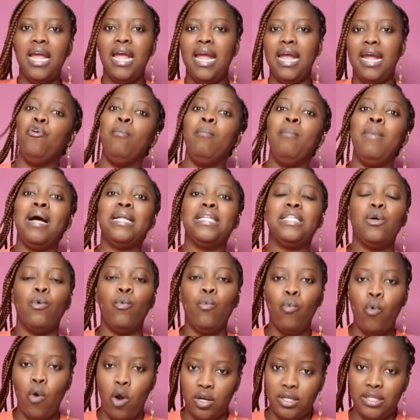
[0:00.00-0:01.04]
no matter
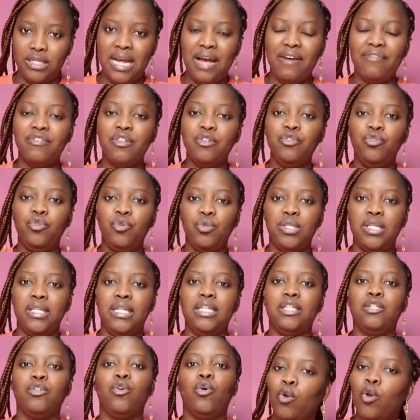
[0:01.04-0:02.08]
what, after using
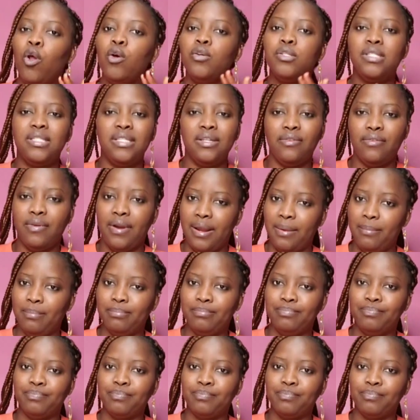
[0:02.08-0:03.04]
it, close the cream.